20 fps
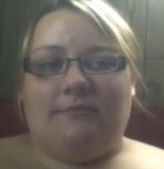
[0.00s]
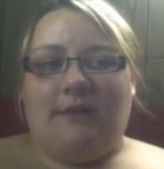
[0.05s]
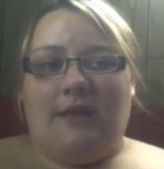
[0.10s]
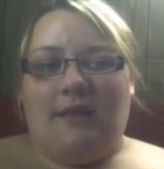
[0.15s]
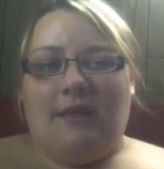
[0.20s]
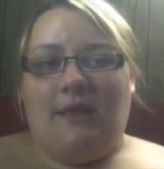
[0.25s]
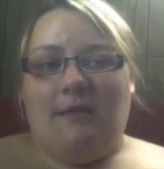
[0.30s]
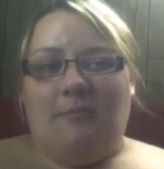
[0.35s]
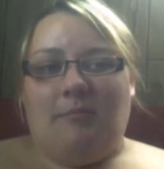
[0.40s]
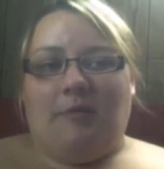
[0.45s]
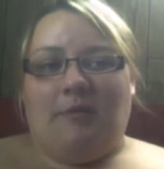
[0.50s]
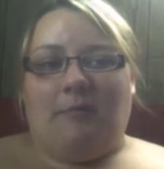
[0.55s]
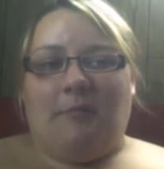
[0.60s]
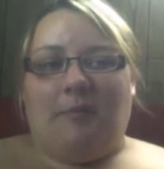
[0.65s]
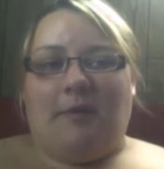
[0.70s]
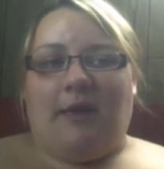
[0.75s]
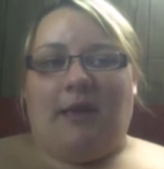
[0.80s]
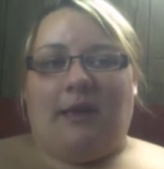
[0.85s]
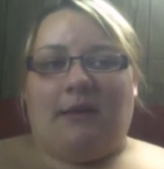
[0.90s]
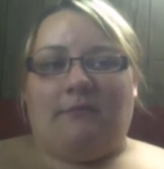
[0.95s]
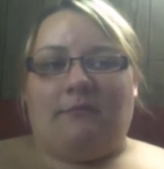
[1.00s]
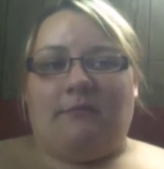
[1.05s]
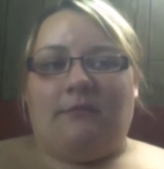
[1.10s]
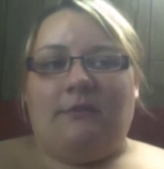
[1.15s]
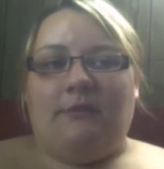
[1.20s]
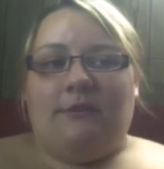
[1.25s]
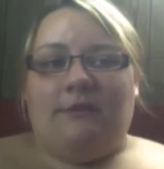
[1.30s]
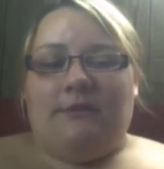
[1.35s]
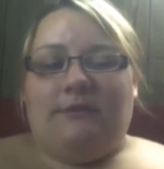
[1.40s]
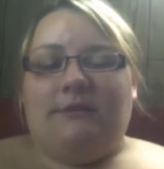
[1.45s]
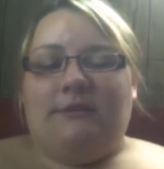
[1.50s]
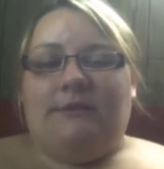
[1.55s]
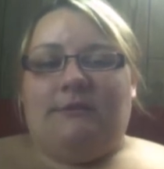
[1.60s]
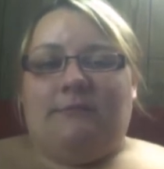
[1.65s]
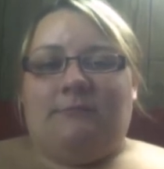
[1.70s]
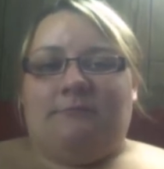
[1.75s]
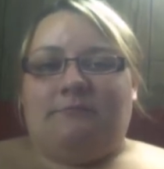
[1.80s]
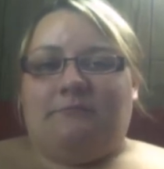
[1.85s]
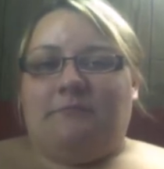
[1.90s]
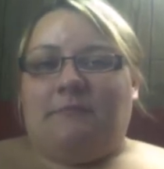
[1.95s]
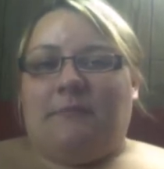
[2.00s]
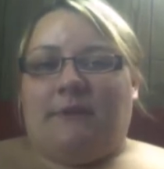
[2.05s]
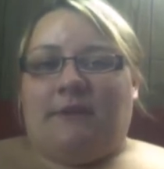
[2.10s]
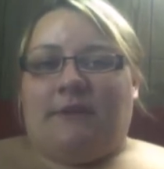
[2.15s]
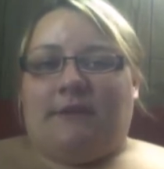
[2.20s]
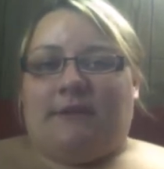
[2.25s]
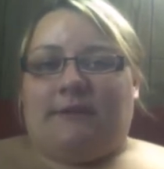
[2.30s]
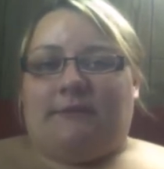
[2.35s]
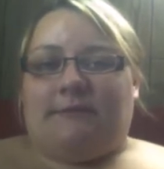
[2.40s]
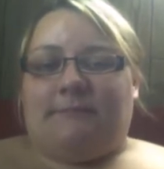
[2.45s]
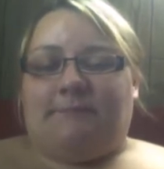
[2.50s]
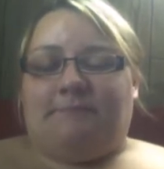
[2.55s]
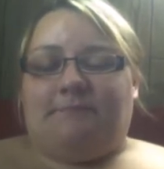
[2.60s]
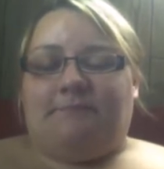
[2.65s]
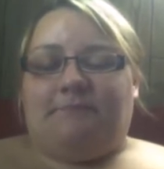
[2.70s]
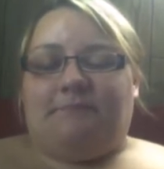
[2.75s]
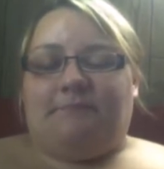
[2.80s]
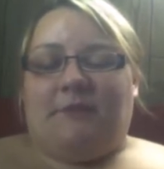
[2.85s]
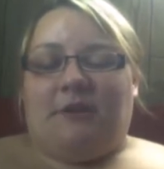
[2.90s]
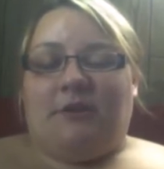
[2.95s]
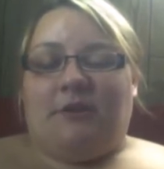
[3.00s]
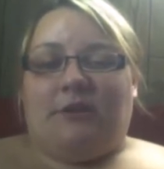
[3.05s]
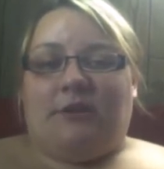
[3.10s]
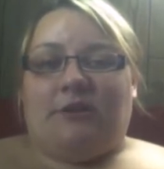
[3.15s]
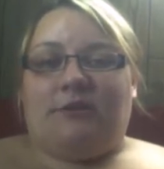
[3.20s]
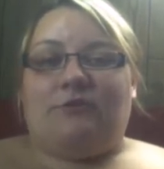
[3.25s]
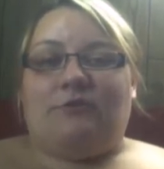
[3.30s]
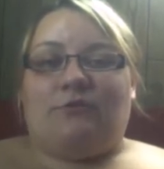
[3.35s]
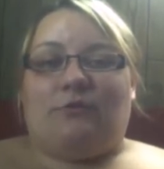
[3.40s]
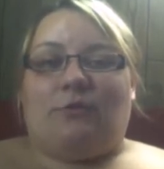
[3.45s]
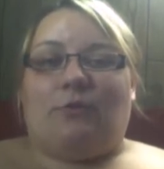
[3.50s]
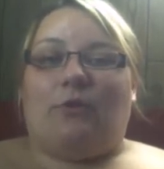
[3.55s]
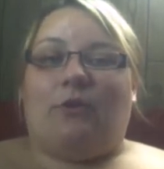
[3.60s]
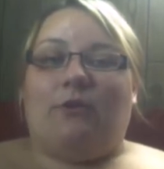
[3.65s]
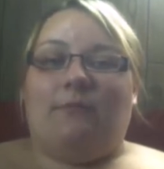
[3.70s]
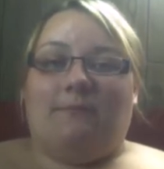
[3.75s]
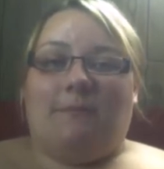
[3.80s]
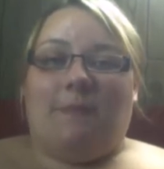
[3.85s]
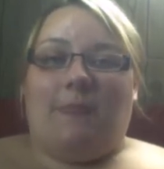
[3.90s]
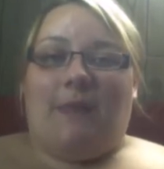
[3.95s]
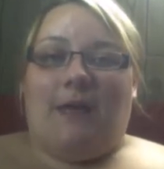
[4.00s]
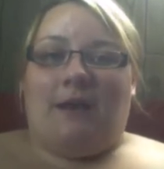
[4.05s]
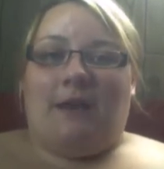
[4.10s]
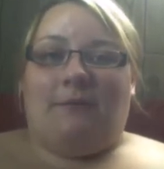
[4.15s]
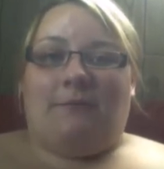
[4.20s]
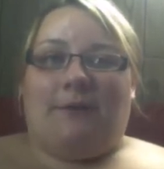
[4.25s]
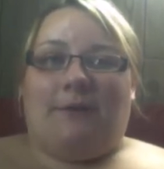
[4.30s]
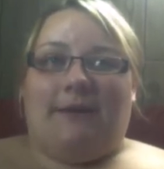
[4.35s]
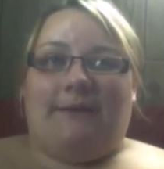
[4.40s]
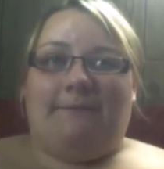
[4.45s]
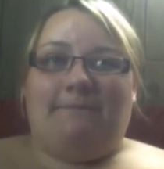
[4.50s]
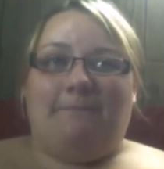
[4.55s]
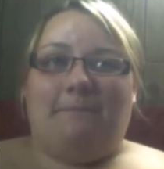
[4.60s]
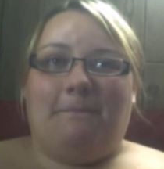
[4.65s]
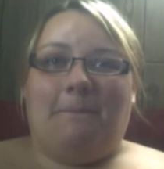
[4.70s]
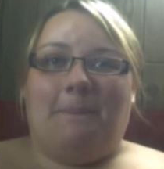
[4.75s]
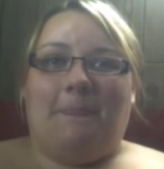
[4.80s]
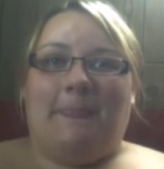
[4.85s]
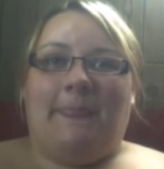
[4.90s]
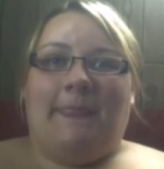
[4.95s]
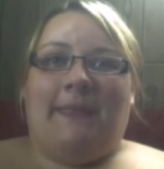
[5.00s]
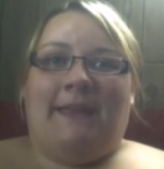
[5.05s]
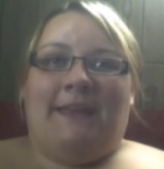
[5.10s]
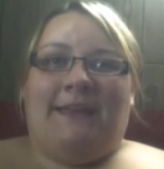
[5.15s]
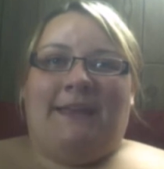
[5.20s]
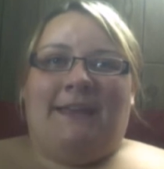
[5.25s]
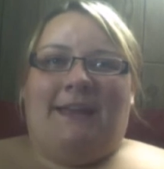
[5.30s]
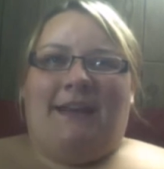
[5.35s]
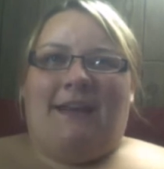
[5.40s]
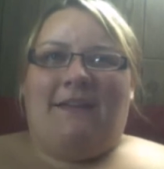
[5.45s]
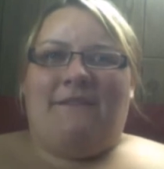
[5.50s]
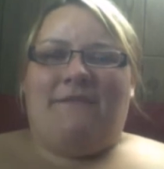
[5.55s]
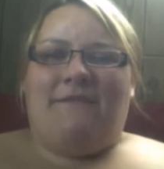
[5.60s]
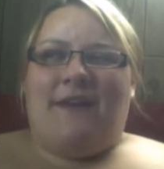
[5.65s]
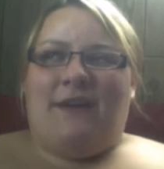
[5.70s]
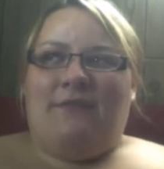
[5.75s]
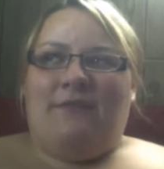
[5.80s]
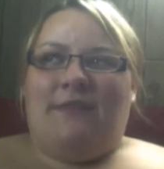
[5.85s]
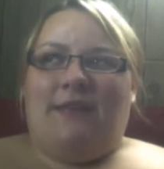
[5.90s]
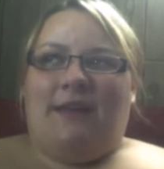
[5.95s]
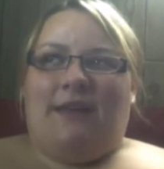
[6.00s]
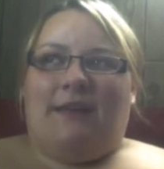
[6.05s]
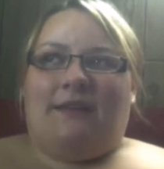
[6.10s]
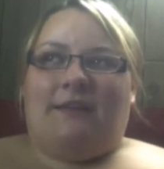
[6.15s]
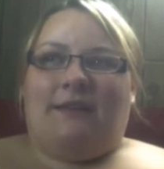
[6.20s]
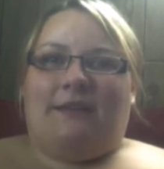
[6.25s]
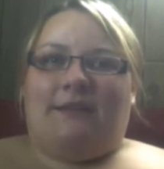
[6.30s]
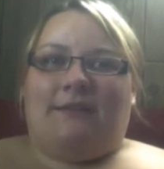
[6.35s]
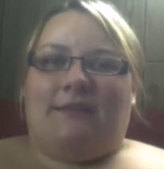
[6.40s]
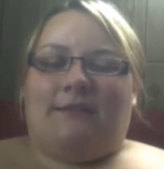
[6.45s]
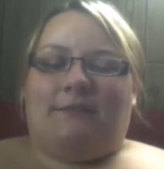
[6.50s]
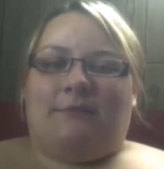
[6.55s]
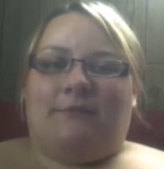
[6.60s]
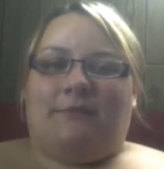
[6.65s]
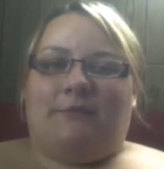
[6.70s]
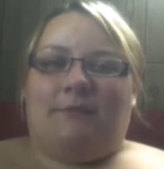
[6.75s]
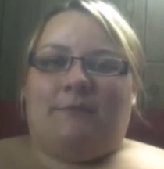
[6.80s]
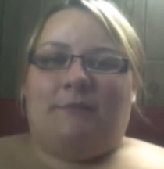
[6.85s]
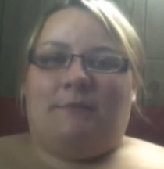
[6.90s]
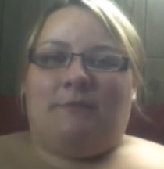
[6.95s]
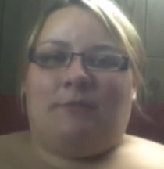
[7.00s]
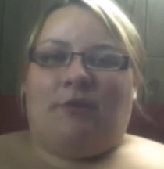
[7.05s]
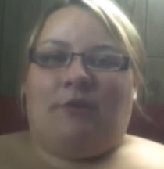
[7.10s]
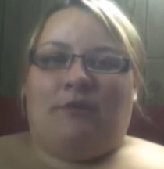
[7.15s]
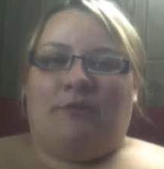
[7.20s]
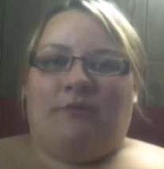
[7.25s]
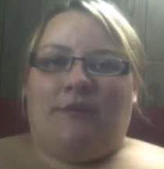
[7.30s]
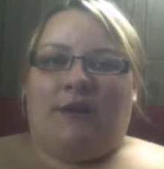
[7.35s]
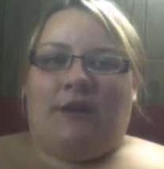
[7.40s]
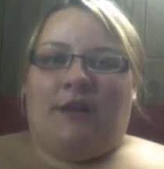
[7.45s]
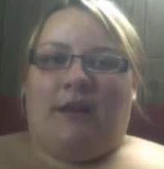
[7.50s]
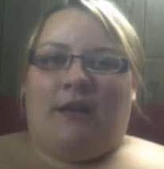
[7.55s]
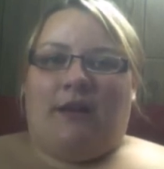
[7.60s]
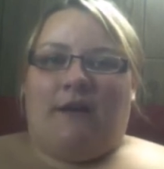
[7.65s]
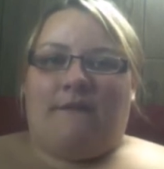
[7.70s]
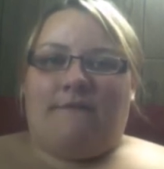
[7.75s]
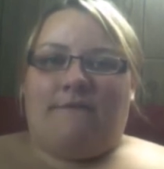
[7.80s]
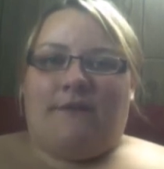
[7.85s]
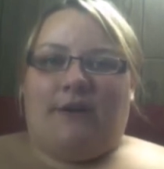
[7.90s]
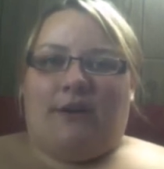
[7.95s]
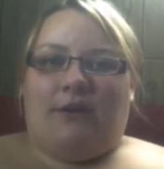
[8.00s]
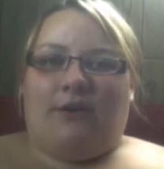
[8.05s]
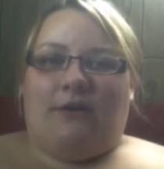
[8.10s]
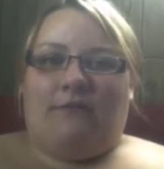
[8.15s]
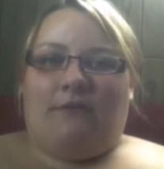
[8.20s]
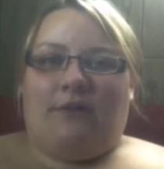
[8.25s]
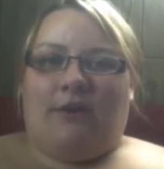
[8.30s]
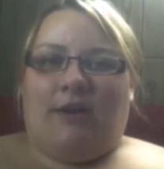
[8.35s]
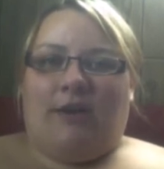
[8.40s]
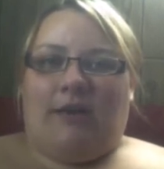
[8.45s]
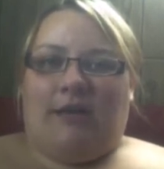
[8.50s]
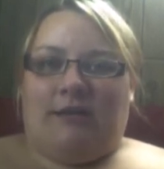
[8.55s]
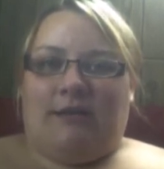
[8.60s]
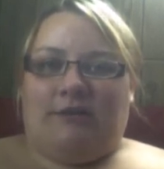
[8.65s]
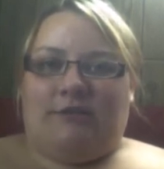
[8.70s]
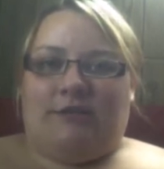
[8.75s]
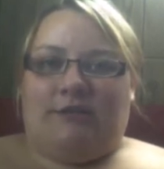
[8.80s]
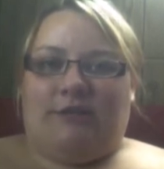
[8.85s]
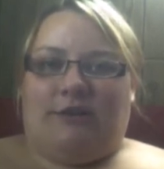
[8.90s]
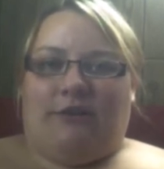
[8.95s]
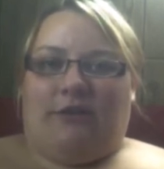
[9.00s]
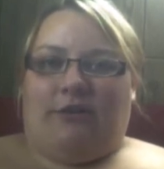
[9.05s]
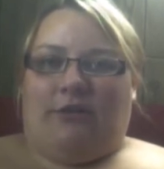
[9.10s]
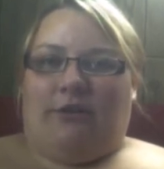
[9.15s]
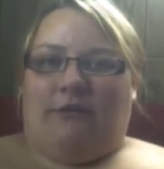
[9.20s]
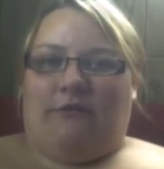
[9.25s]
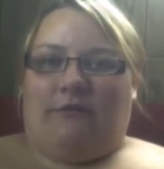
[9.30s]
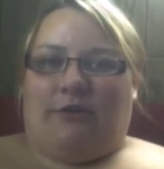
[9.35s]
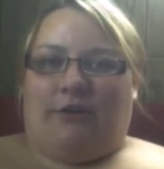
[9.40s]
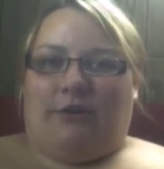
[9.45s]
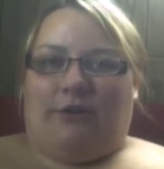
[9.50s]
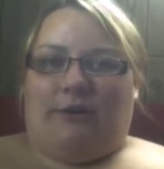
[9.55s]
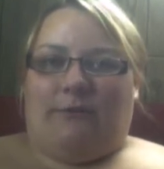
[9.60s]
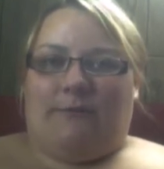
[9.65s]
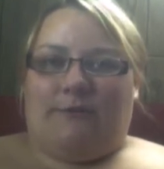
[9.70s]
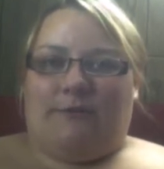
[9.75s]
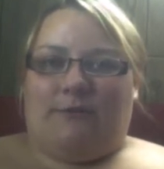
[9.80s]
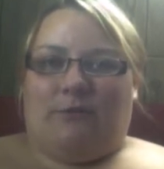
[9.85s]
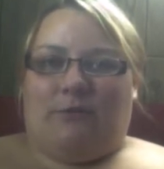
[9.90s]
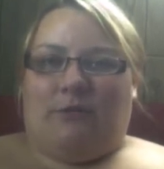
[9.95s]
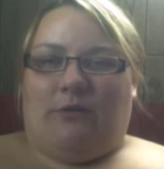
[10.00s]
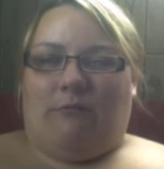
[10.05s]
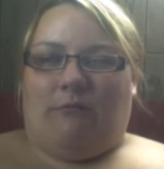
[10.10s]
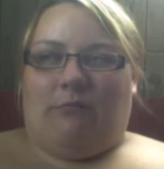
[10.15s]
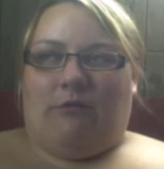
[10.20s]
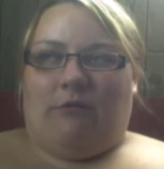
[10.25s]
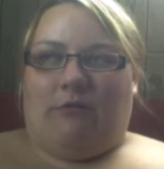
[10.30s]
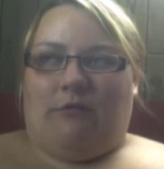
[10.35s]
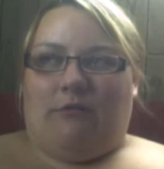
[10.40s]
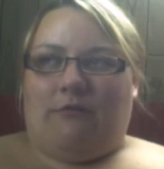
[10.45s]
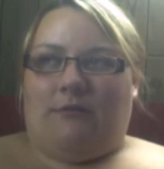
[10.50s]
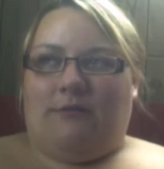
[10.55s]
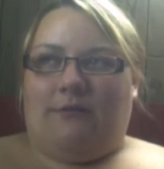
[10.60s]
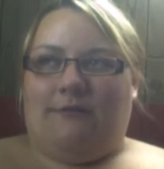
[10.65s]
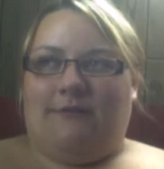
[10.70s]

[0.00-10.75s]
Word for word: they keep your pain um, under control anyway. I found that um, from the morphine I got very very itchy all over. It was horrible.